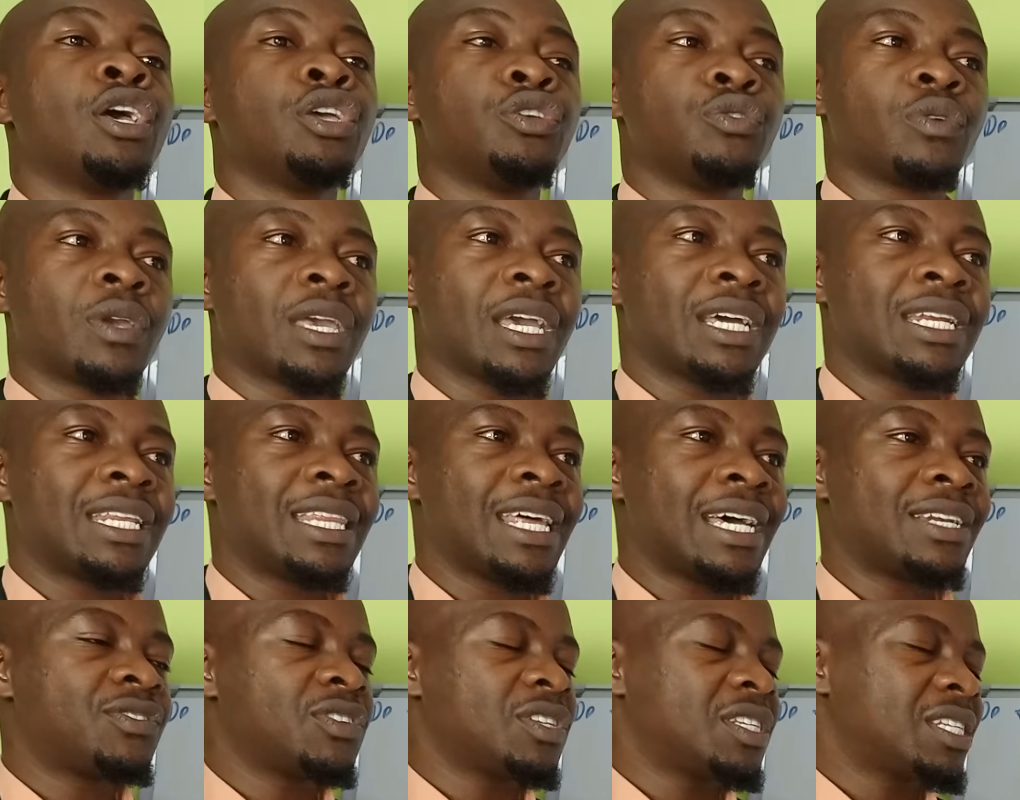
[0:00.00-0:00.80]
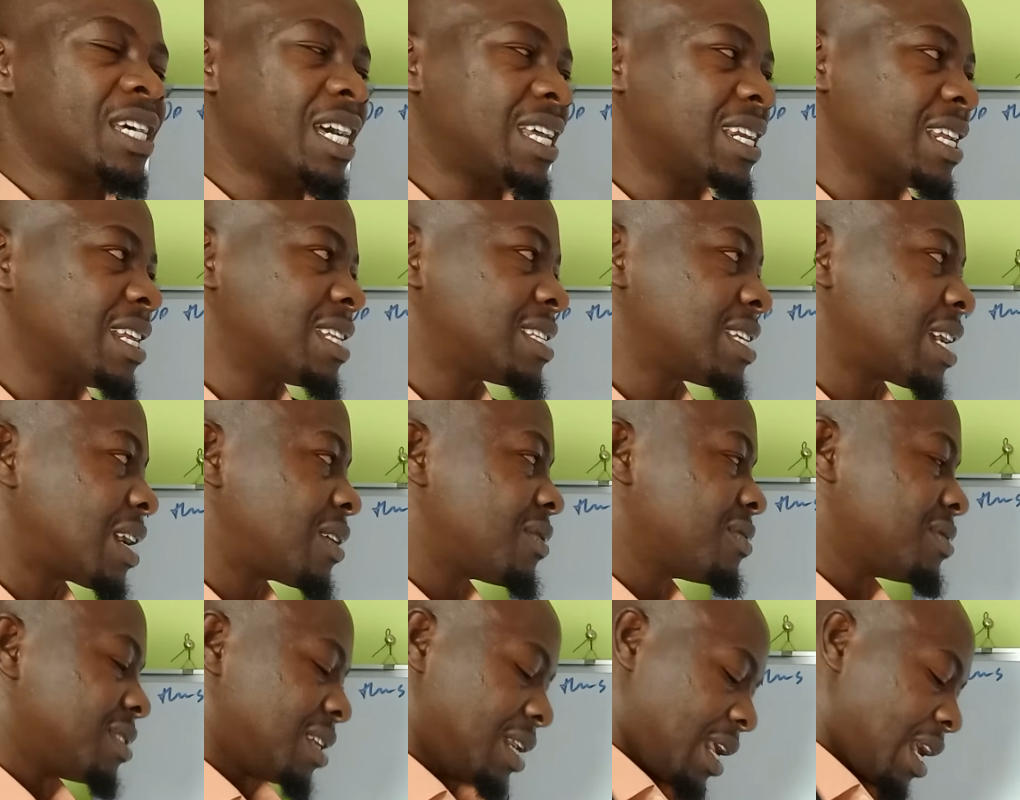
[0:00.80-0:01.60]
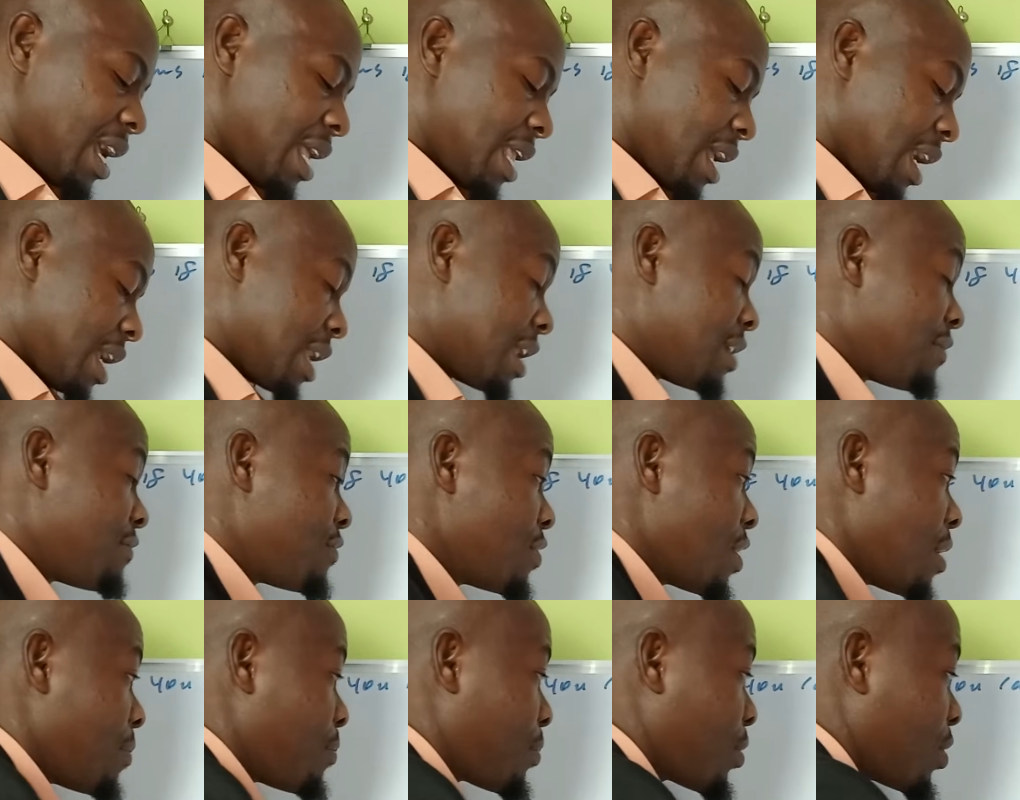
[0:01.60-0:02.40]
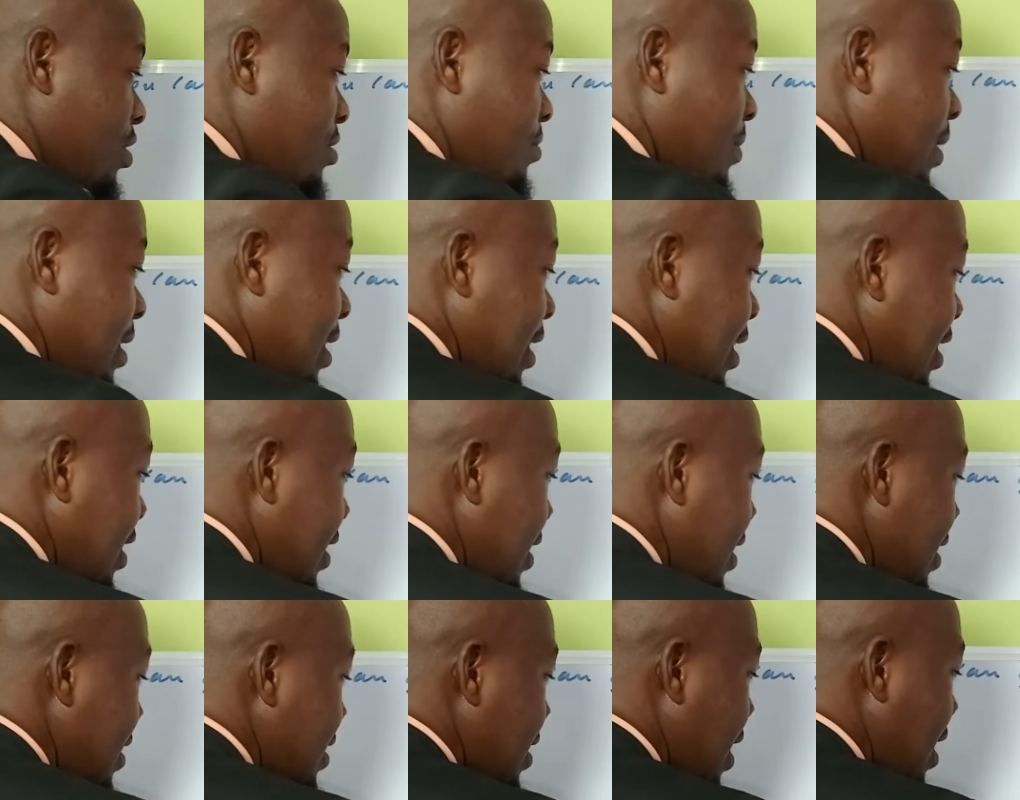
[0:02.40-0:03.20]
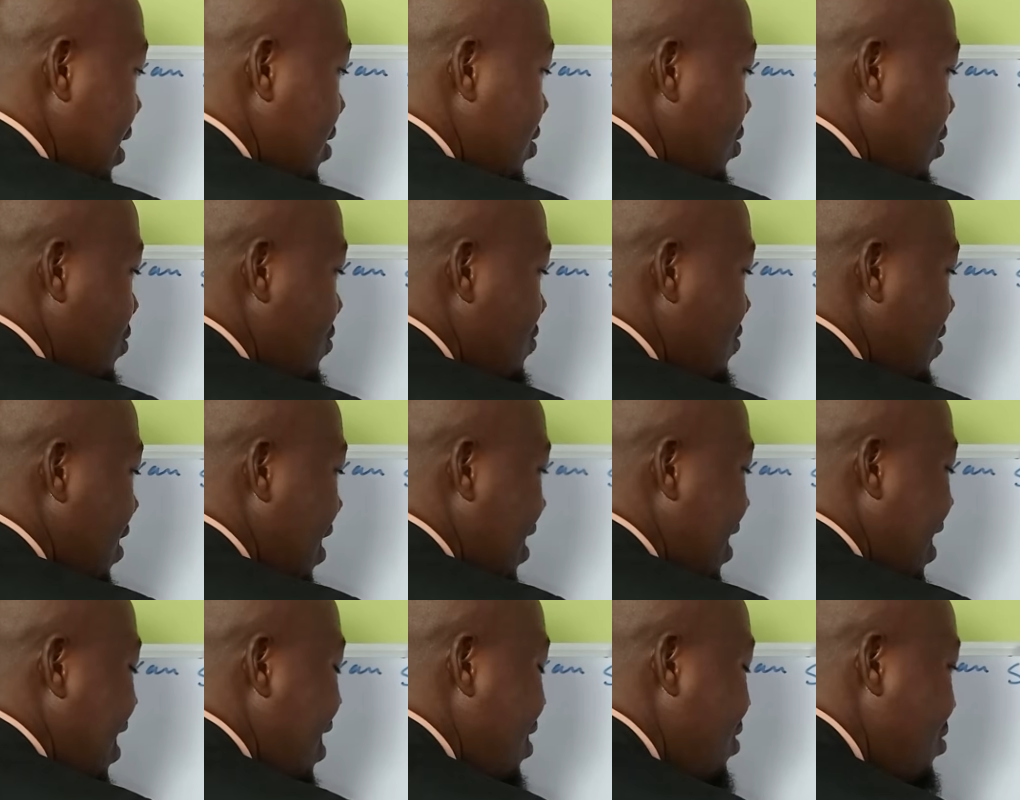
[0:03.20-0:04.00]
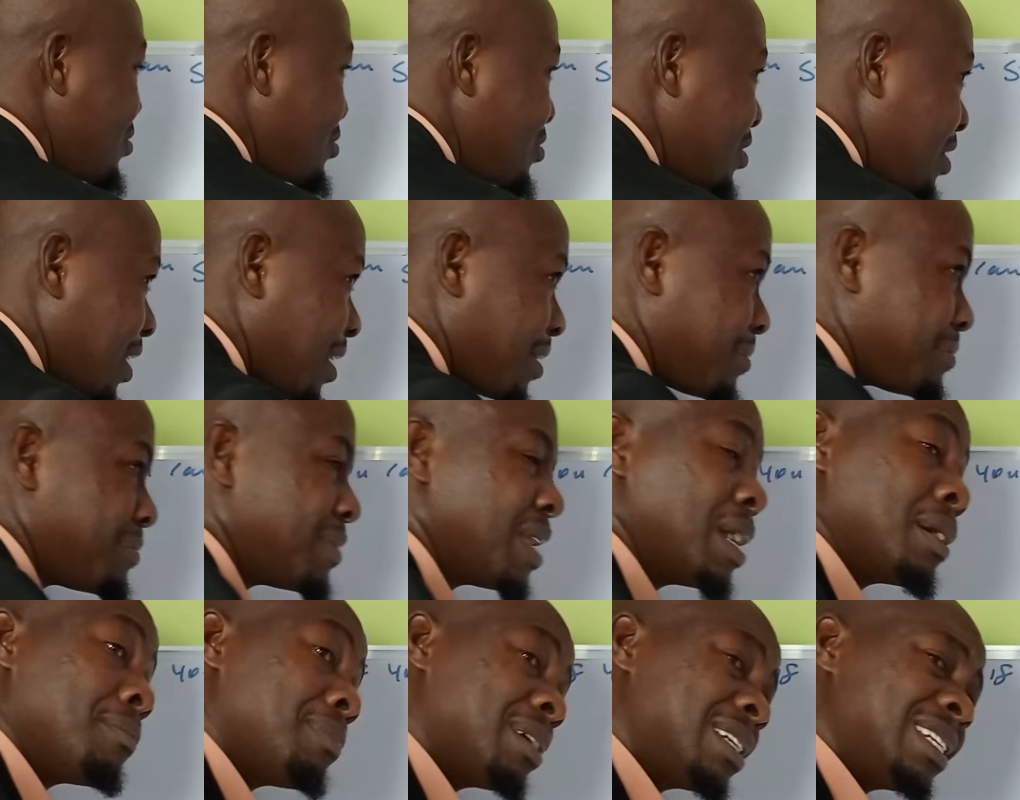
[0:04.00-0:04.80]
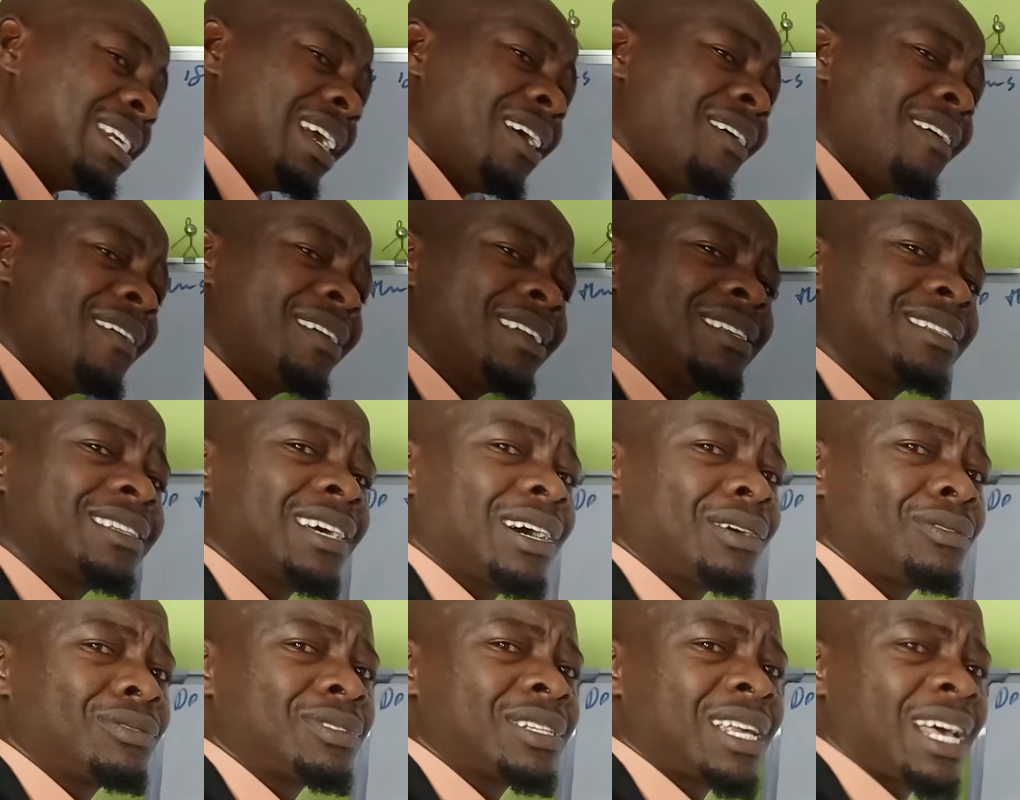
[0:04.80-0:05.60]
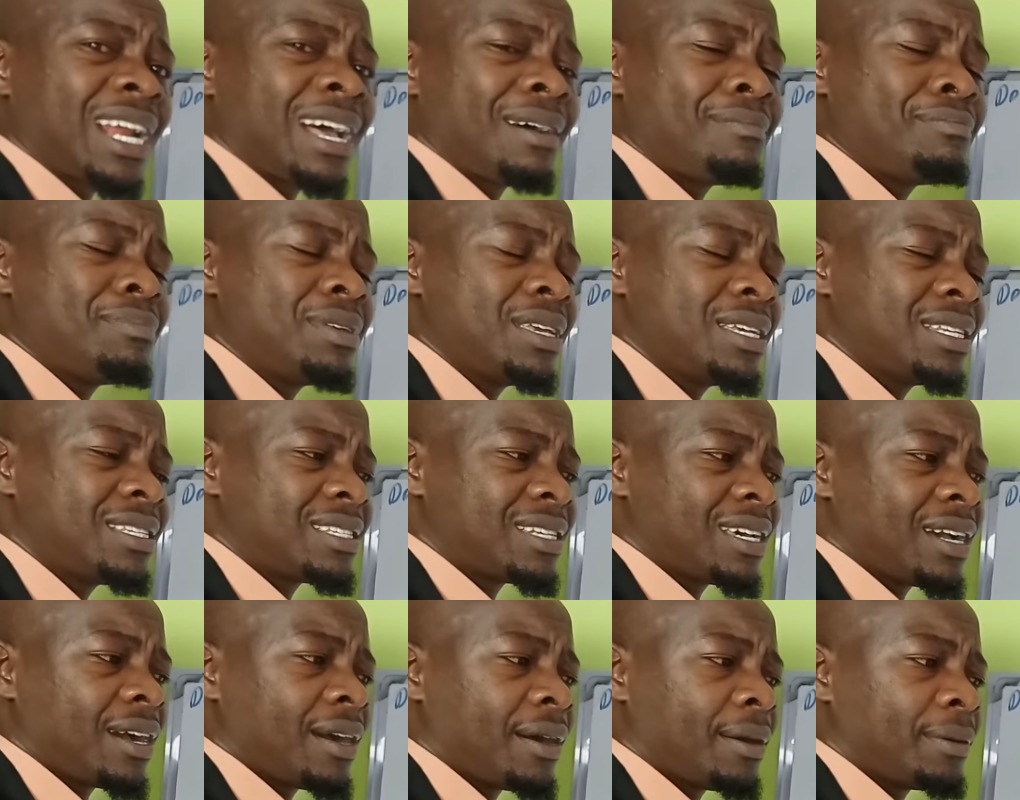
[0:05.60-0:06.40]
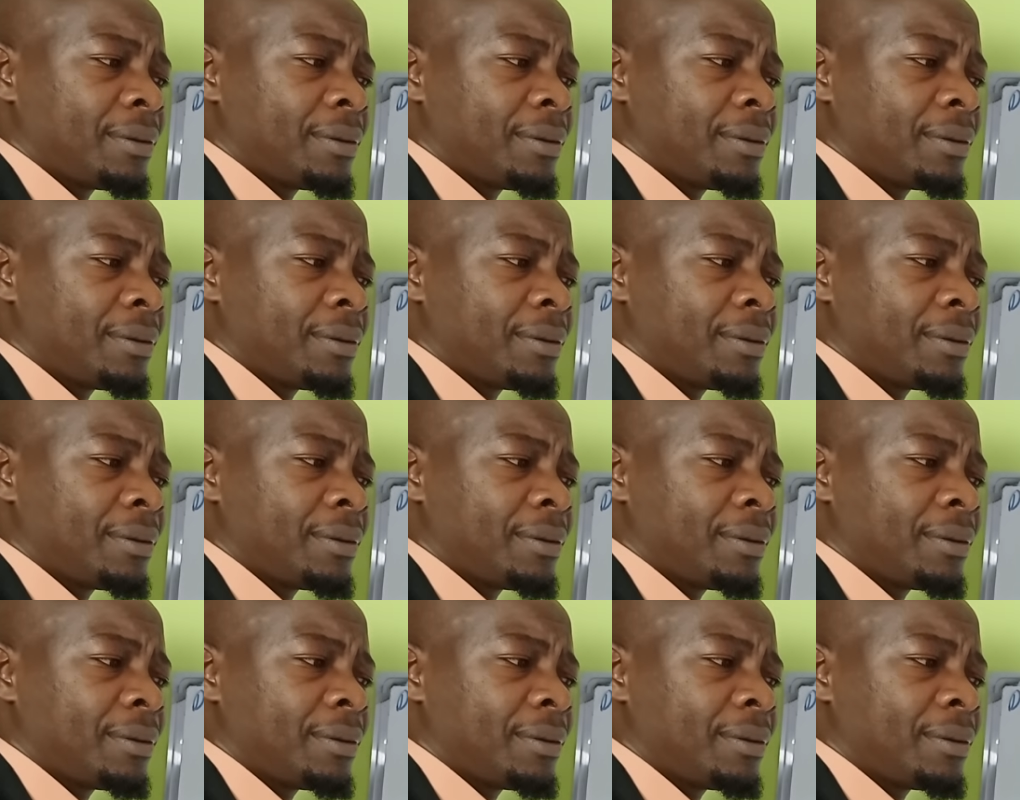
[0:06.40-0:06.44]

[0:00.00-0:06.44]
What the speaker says: You get that return. In SACCOs in Kenya give you approximately returns of around, but nowadays SACCOs are a bit,